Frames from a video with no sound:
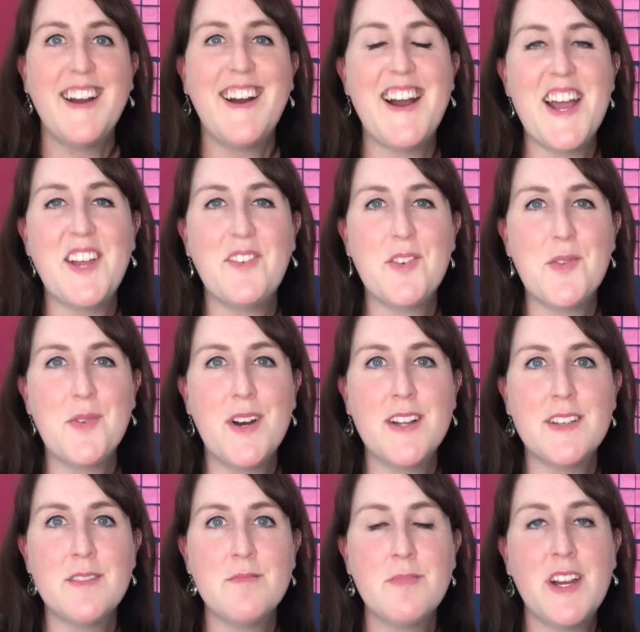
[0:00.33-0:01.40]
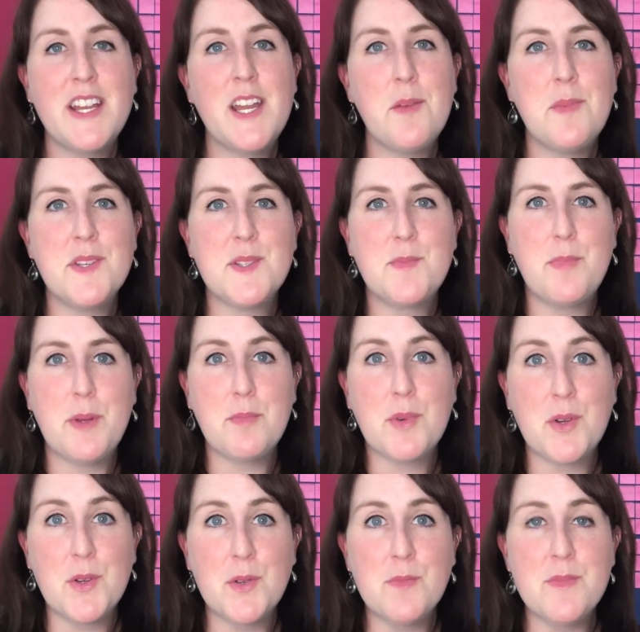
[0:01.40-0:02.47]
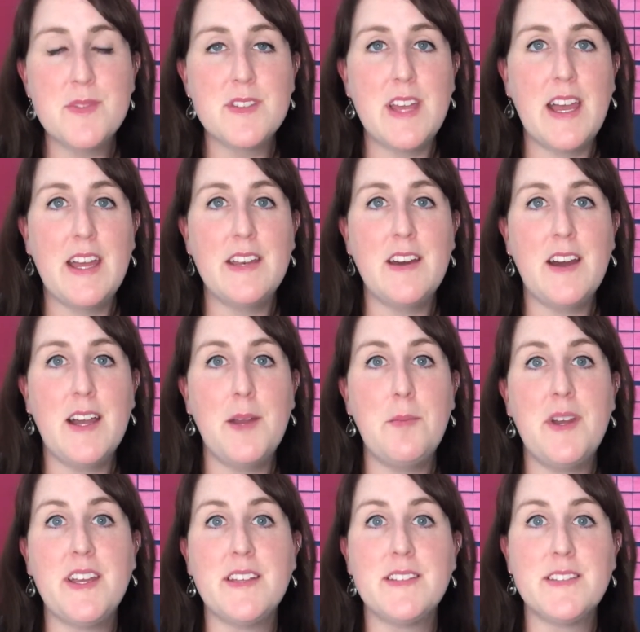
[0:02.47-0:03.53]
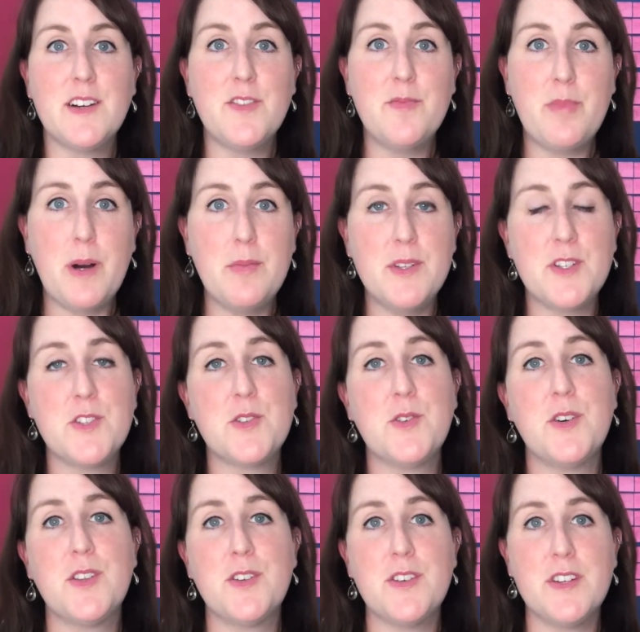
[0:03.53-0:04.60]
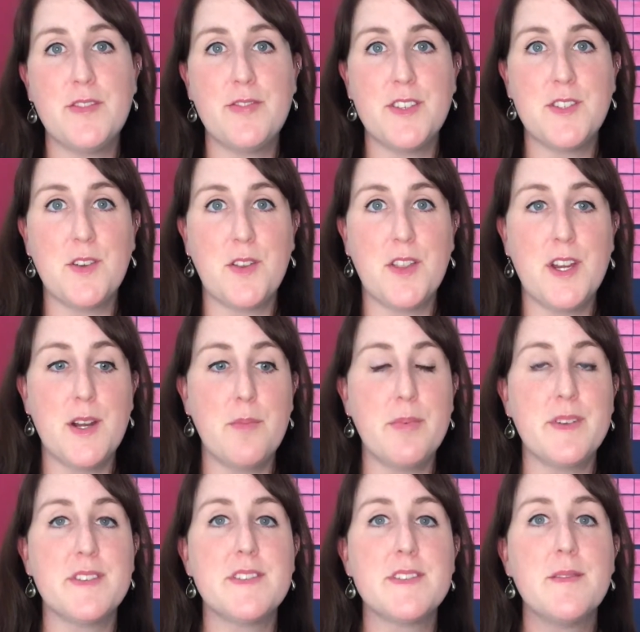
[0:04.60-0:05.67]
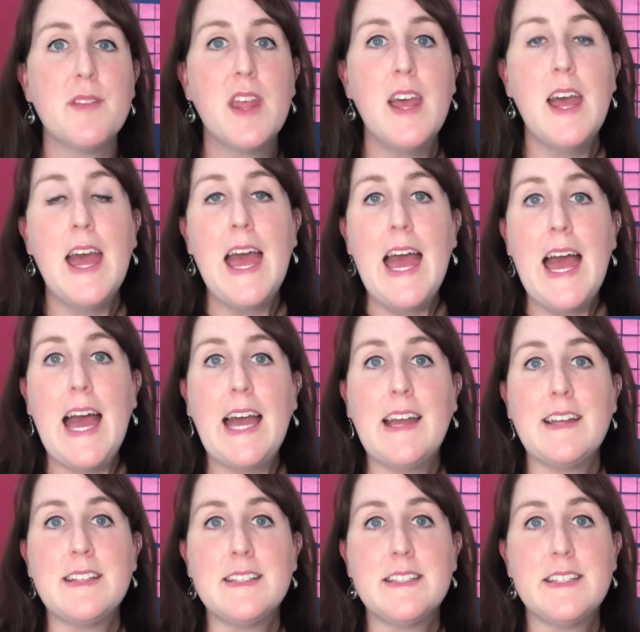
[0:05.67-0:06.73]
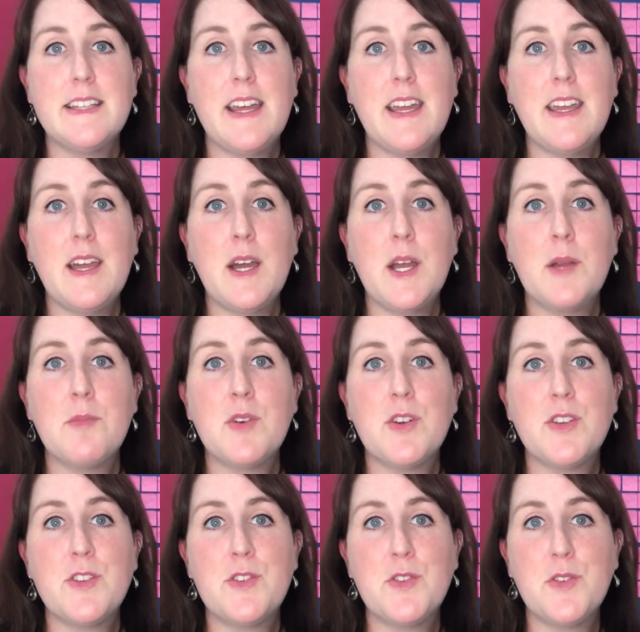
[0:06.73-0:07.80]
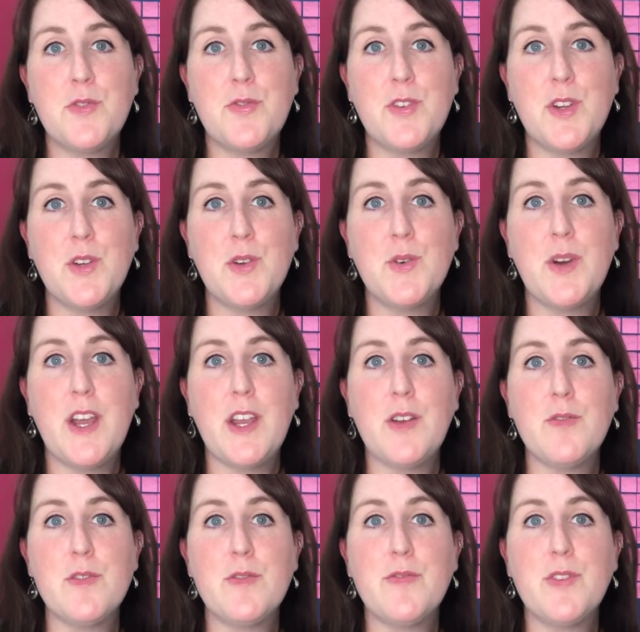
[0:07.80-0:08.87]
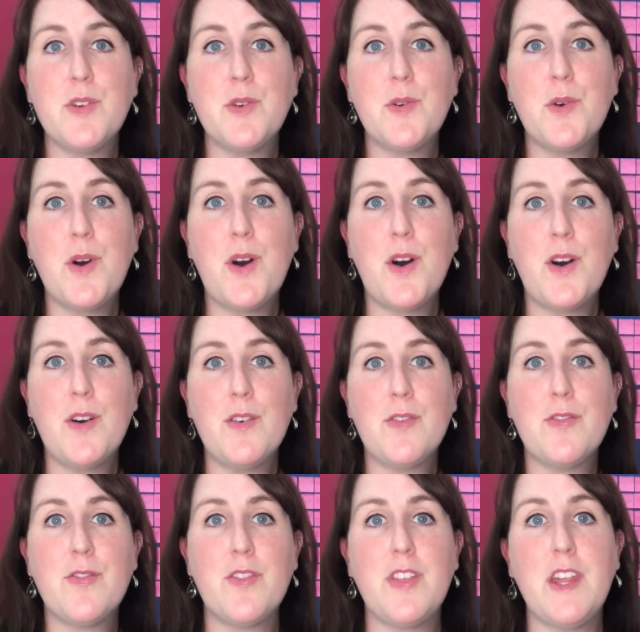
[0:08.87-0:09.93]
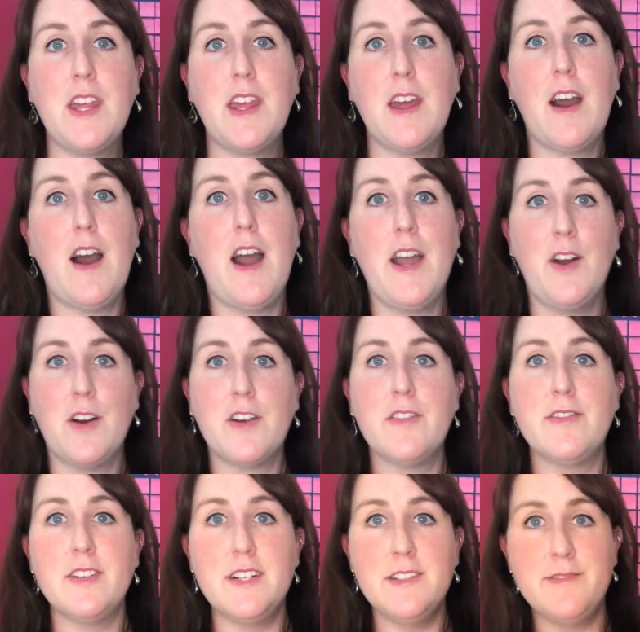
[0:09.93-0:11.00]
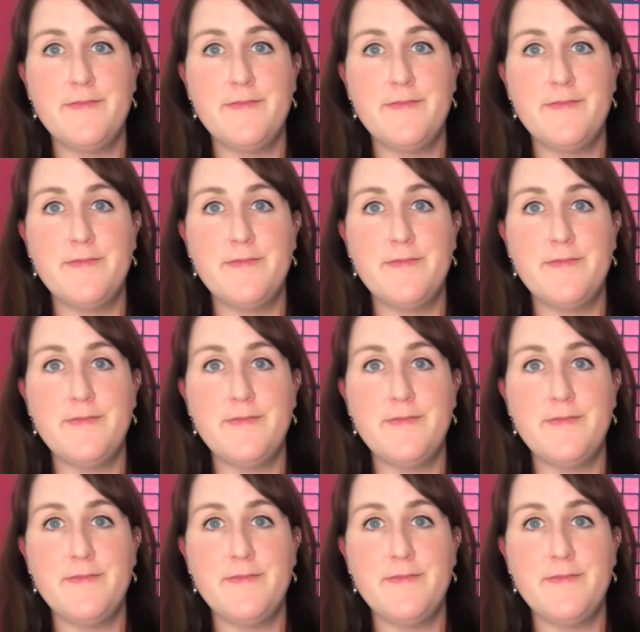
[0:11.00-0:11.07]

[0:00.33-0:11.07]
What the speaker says: Hi everyone, my name is Pip Coombs and I'm a self-published author and a physiotherapist. And today I'm going to do for you a review of the iOgrapher